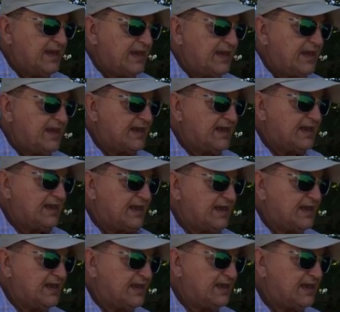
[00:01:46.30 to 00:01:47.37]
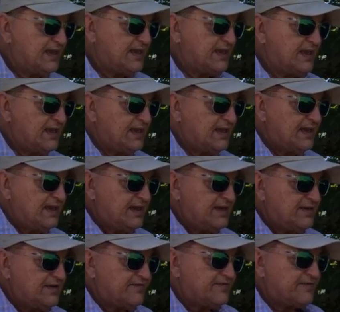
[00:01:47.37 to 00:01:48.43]
and the
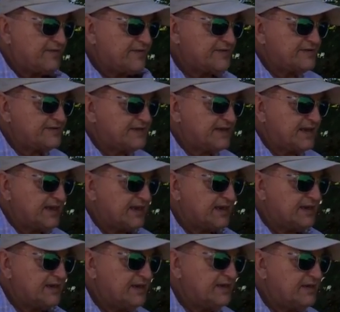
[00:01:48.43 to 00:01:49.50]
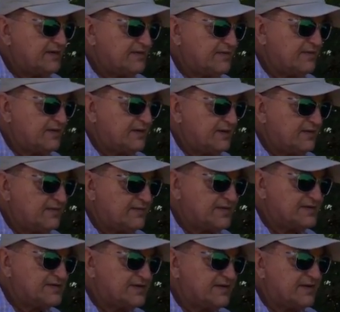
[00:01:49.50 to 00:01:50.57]
first thing
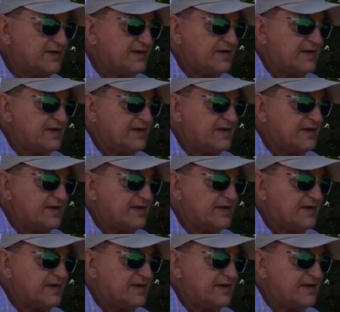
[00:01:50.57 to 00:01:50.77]
was the